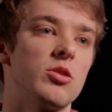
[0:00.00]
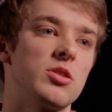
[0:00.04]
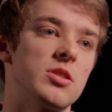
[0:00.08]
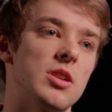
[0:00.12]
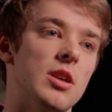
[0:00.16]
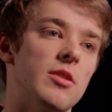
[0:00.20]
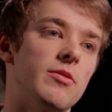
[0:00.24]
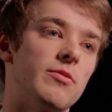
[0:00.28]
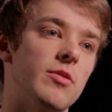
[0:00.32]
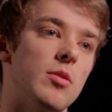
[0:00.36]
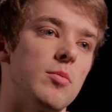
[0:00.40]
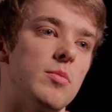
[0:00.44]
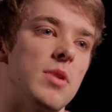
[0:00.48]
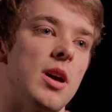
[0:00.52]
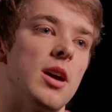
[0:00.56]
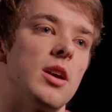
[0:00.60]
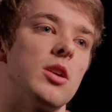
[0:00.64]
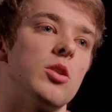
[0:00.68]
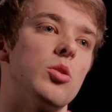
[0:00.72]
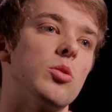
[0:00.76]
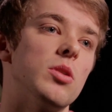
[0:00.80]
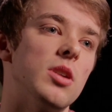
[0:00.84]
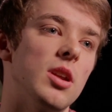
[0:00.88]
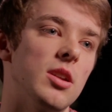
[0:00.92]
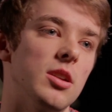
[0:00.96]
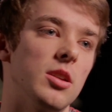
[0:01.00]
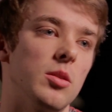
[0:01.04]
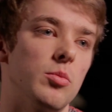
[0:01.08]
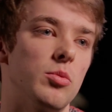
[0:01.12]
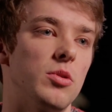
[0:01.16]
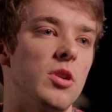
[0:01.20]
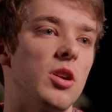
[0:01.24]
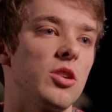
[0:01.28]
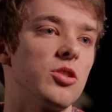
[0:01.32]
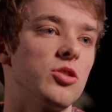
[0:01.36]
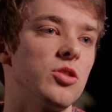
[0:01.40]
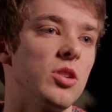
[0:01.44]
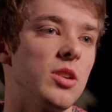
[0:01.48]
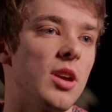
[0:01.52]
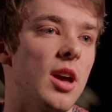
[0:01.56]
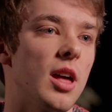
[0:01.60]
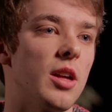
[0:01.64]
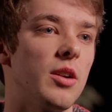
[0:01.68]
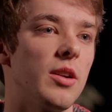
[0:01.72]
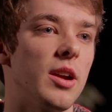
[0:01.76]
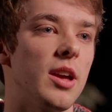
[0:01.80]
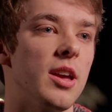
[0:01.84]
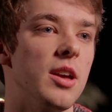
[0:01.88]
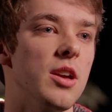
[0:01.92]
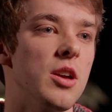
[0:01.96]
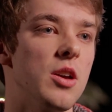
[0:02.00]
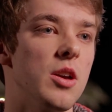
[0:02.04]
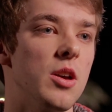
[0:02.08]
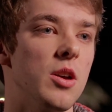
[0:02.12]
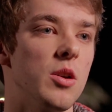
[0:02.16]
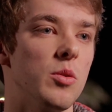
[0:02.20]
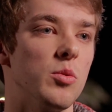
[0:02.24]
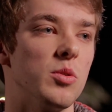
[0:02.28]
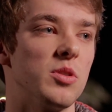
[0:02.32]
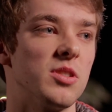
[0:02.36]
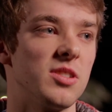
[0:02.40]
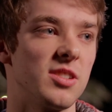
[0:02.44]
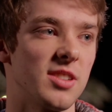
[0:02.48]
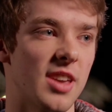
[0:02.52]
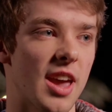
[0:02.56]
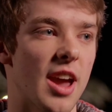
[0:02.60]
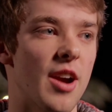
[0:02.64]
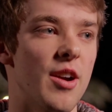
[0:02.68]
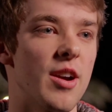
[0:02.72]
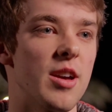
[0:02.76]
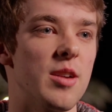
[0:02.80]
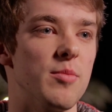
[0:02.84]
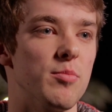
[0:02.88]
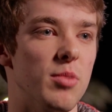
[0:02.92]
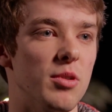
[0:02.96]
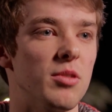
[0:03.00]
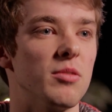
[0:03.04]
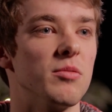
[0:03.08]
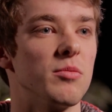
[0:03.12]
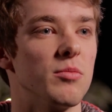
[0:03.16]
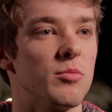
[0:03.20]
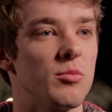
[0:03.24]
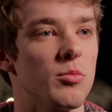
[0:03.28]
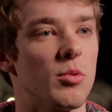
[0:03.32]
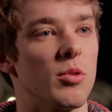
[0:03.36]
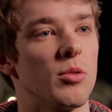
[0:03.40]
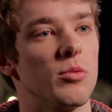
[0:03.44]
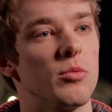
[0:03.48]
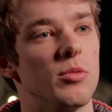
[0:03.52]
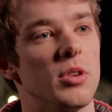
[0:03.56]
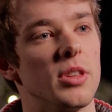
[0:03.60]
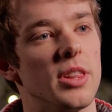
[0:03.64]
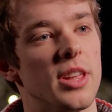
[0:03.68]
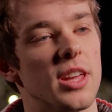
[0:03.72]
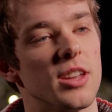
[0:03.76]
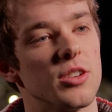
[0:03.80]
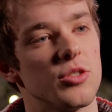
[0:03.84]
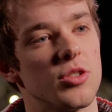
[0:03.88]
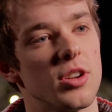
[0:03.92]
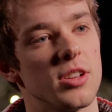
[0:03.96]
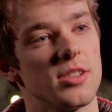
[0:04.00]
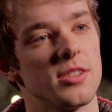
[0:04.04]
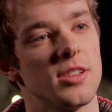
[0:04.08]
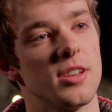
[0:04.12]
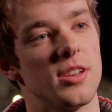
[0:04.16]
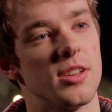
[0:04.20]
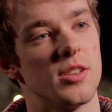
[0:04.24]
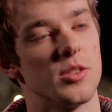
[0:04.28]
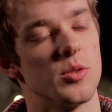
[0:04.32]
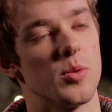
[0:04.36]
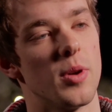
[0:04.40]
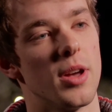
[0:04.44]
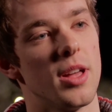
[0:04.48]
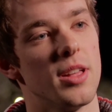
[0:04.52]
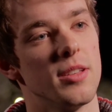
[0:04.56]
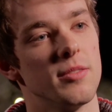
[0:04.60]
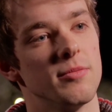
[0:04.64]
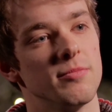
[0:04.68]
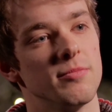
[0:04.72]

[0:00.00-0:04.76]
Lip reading: yourself from that and going into the production gallery was scary, but really interesting as well.